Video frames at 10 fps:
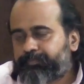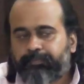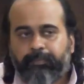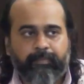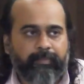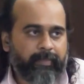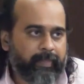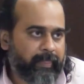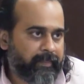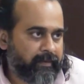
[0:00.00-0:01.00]

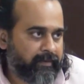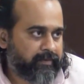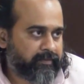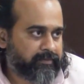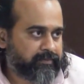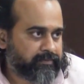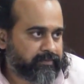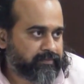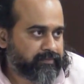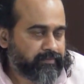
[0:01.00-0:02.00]

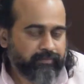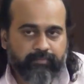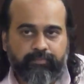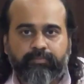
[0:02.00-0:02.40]
Nobody speaks.